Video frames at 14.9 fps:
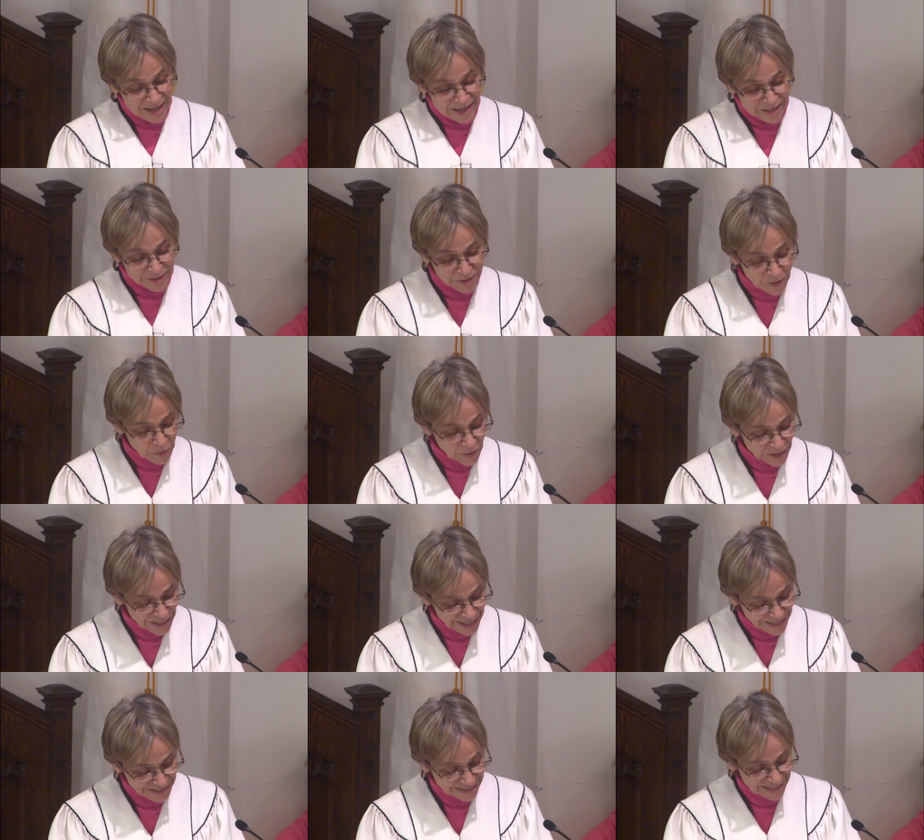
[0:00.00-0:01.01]
So it
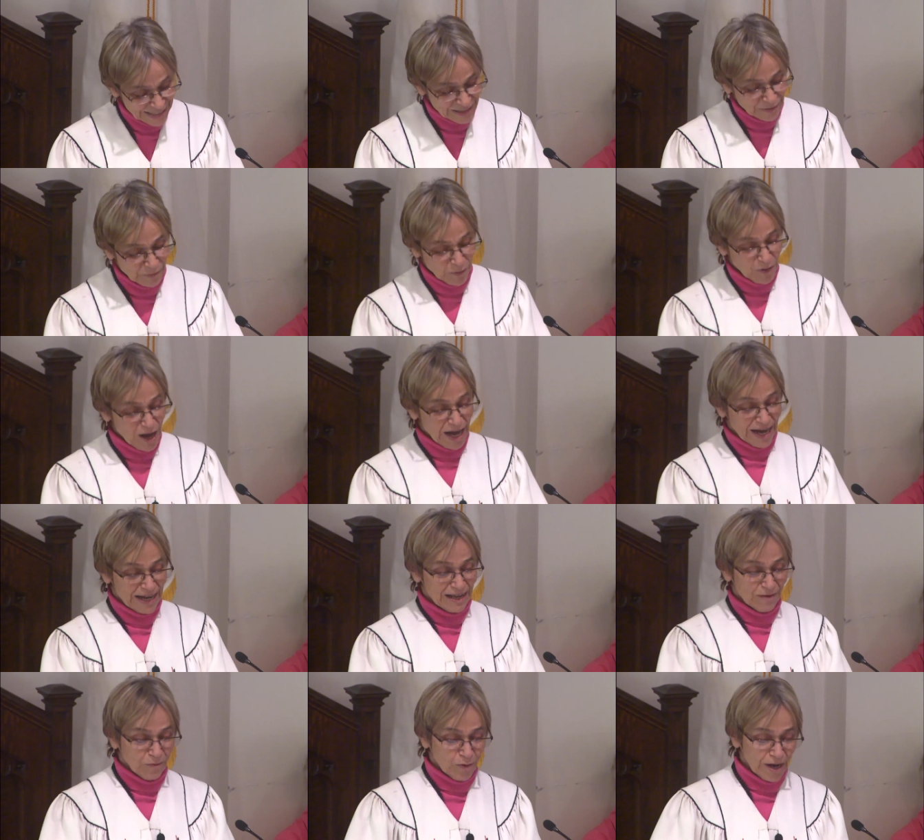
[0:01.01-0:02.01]
is in a
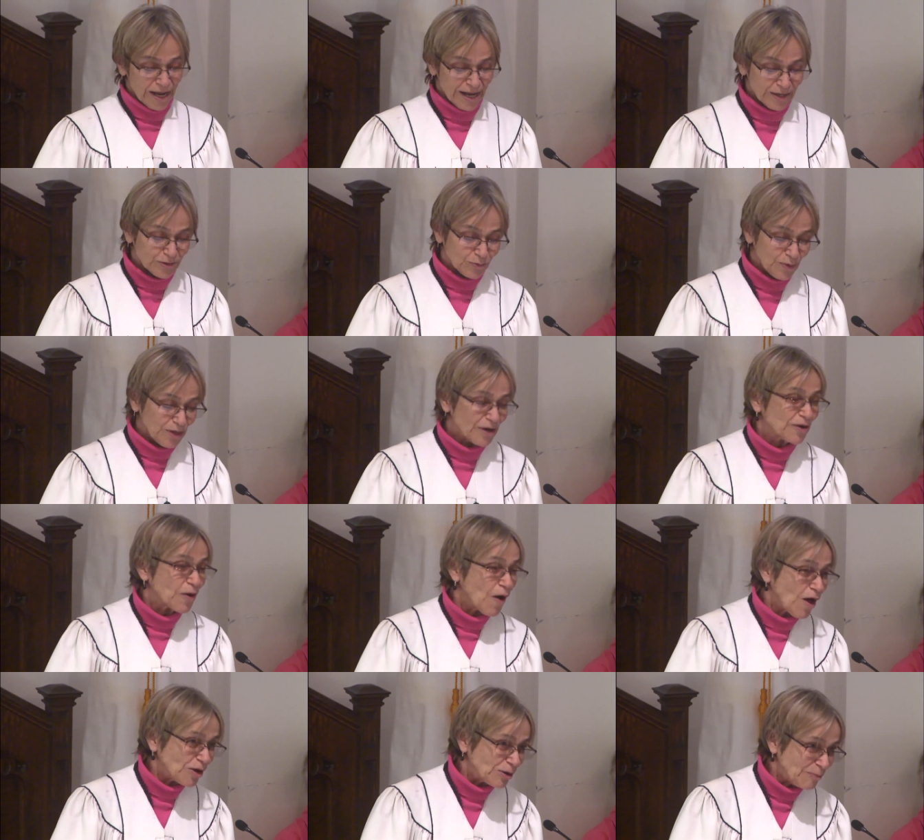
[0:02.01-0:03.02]
variety of ways we are
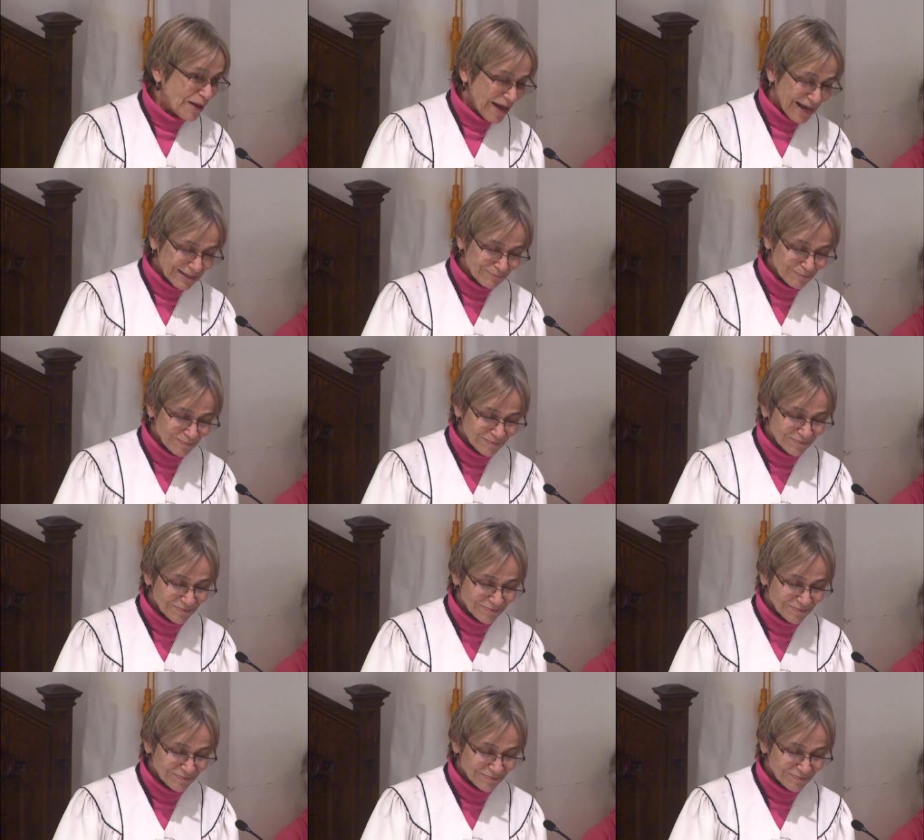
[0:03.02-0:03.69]
called upon,